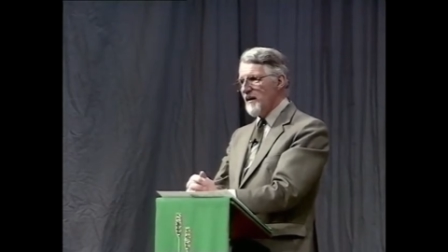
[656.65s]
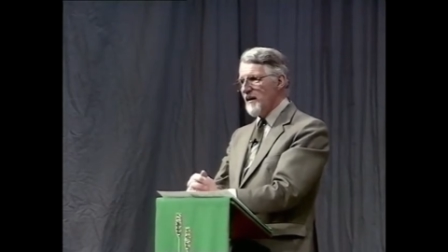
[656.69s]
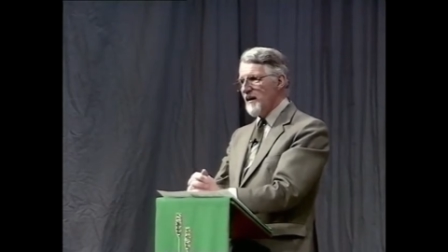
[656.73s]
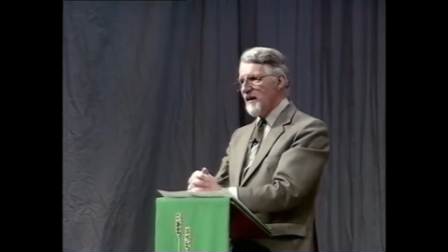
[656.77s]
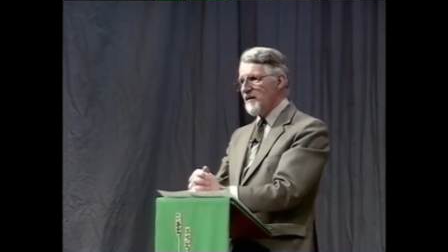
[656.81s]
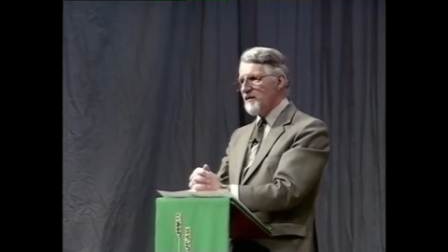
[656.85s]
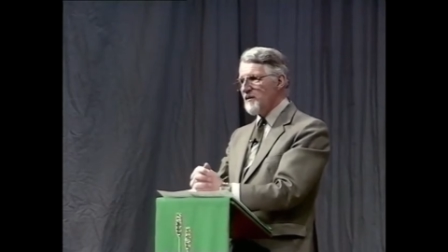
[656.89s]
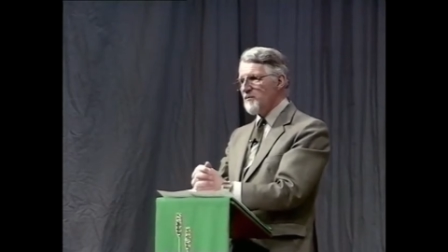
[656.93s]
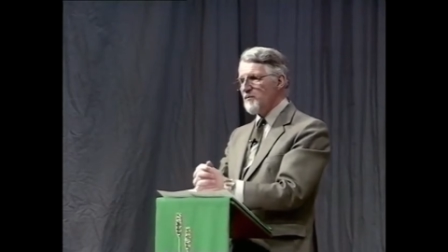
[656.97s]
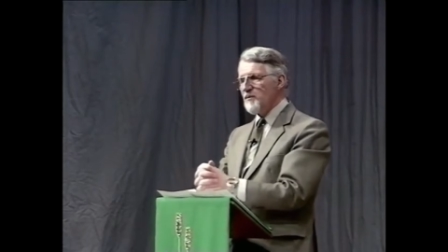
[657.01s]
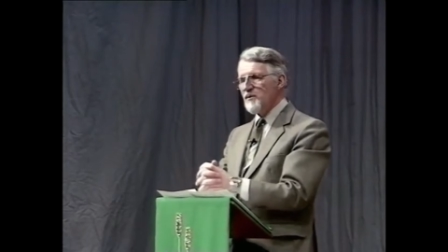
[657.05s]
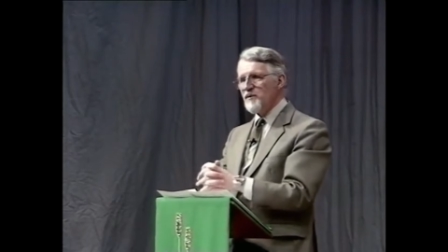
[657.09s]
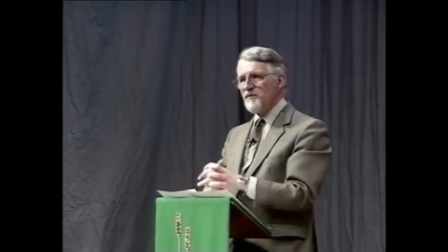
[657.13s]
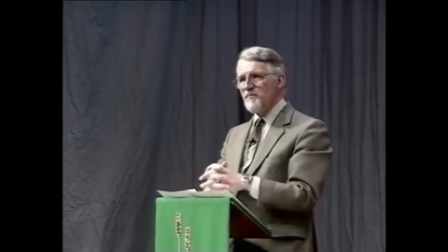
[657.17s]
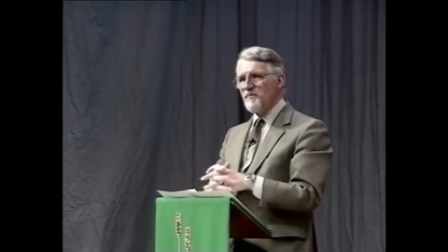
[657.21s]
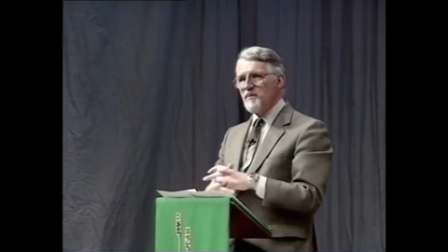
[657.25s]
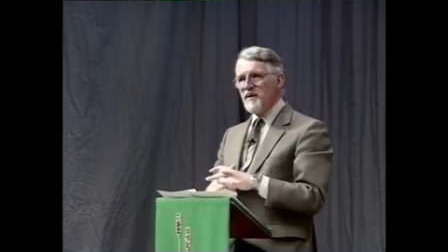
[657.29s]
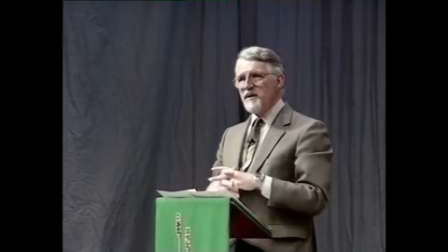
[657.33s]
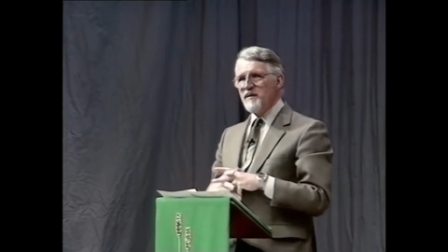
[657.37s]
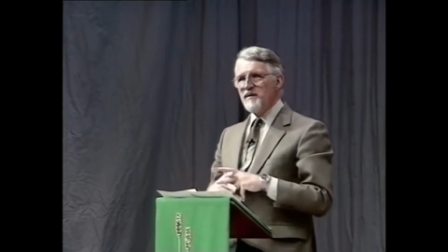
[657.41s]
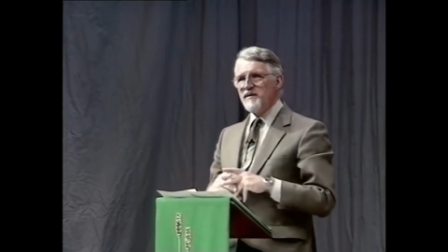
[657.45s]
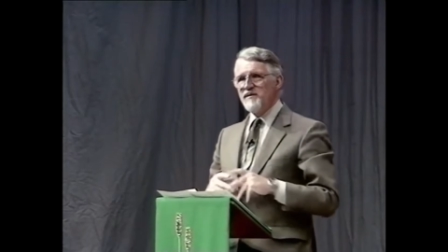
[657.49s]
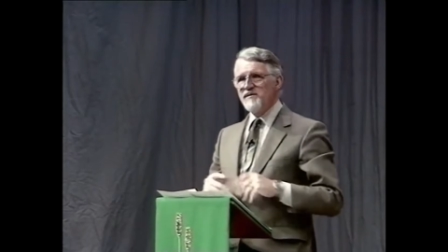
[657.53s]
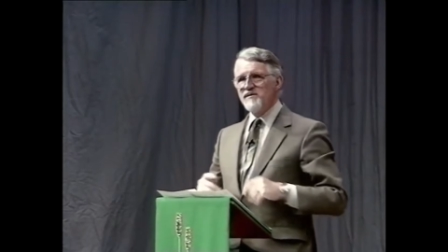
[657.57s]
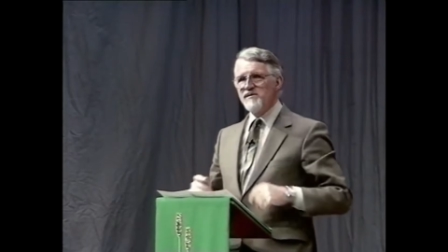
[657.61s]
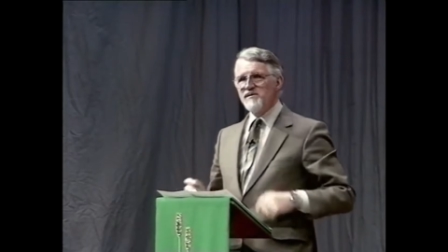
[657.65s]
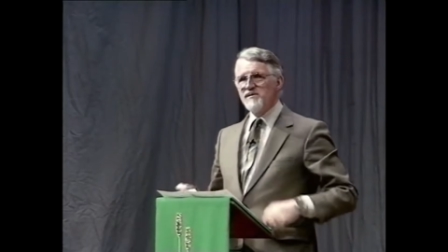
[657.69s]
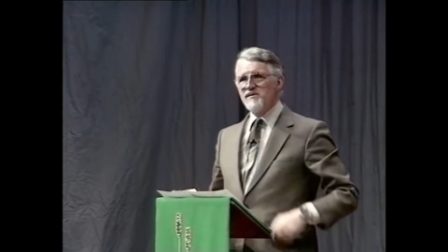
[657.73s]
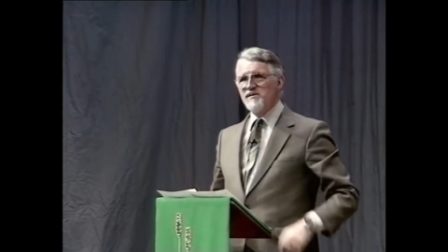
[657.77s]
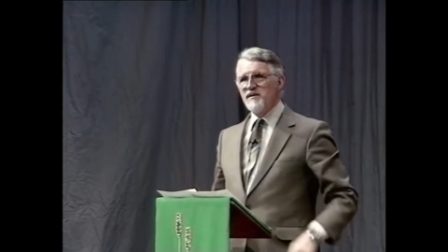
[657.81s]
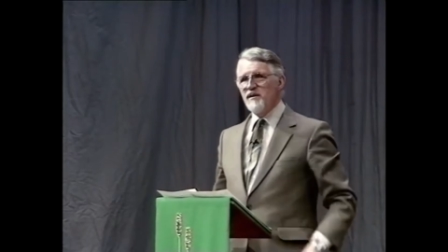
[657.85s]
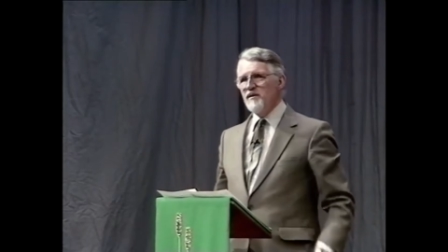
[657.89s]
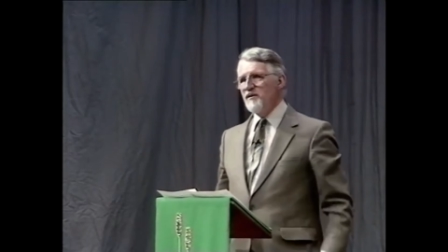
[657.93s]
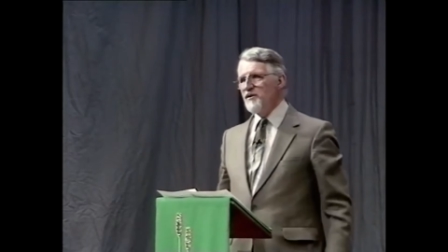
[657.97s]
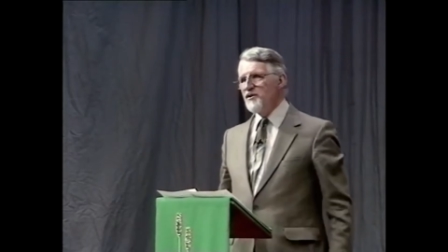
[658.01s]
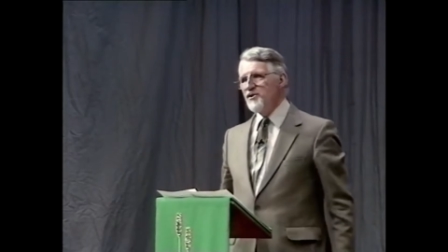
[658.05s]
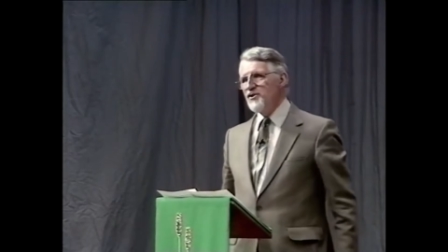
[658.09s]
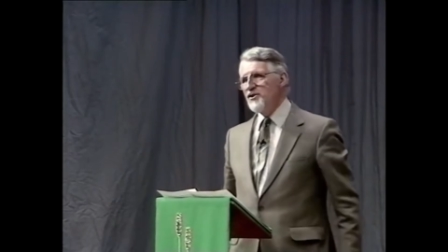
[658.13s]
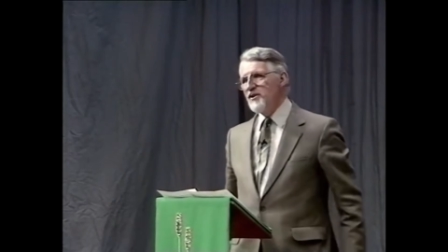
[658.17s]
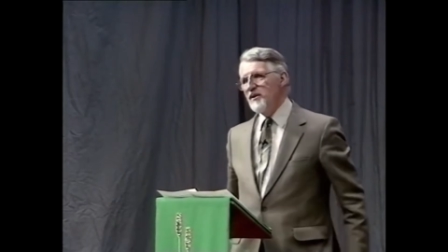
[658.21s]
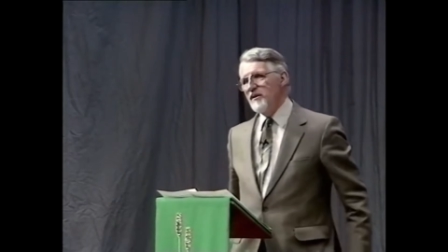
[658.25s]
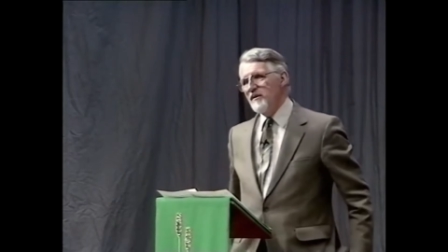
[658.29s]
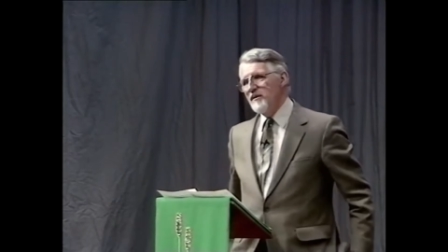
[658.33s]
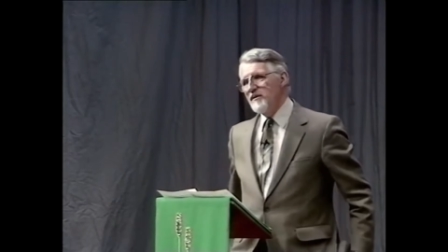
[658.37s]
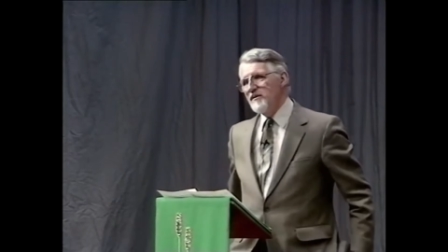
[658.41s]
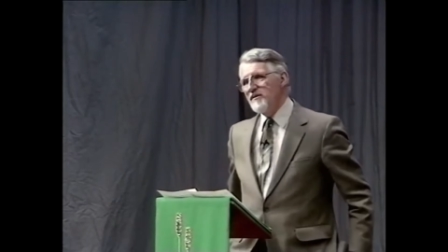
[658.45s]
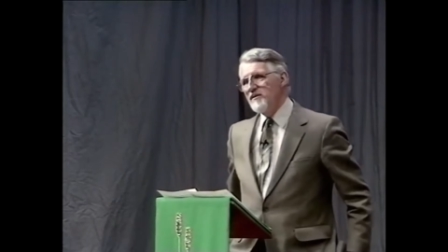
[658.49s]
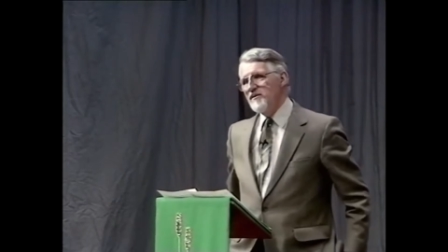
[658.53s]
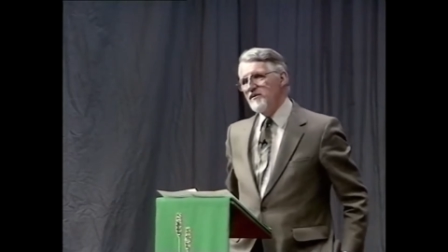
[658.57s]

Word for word: And it would have been astonishing